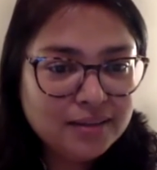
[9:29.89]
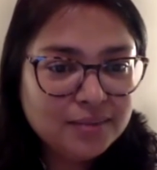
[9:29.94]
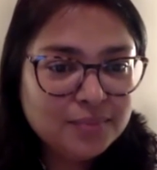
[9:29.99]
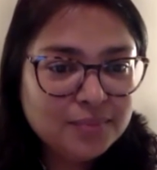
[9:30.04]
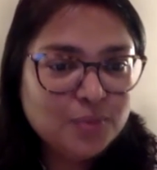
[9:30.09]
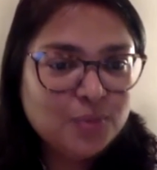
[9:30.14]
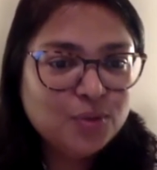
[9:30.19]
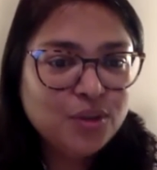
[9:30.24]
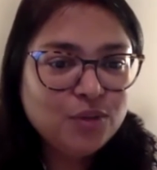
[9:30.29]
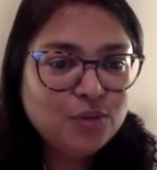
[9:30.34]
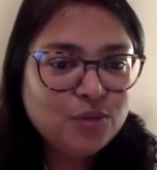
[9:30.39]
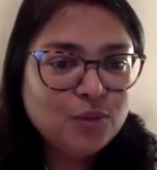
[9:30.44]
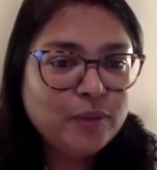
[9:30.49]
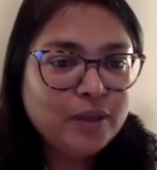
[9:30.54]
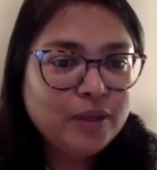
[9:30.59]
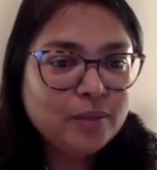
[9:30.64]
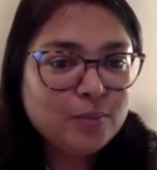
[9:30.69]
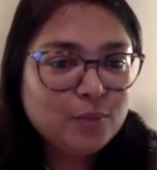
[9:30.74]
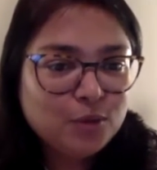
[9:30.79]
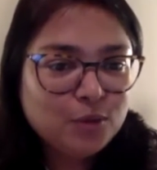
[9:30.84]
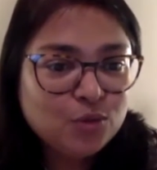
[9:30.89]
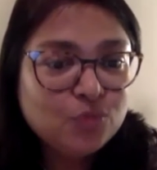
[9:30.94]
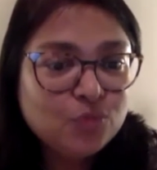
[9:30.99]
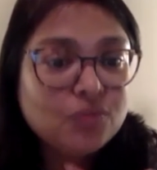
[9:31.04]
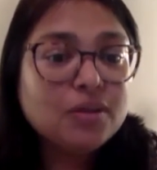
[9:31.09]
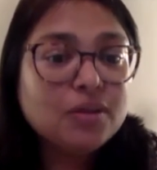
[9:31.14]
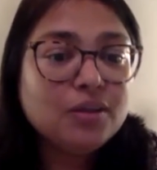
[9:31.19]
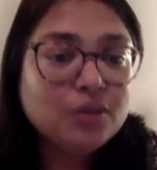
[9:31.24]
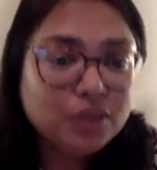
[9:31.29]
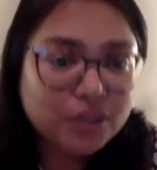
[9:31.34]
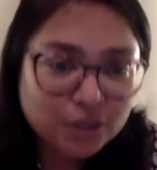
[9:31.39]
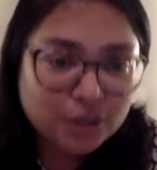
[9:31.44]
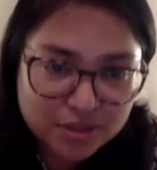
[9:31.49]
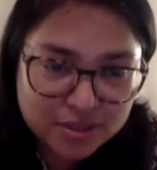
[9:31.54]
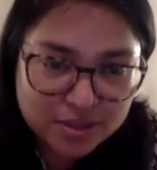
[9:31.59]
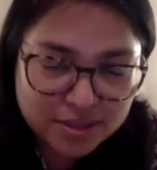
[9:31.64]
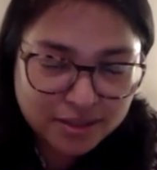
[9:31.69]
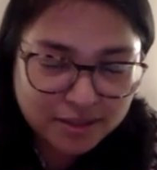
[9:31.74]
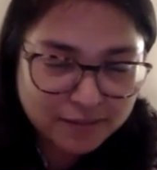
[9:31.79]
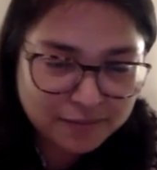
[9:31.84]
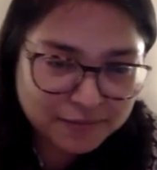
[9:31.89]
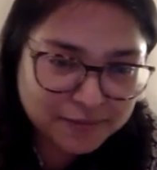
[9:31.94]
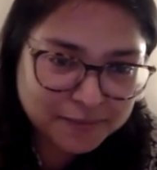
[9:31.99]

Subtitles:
the more you will be able to work on yourself.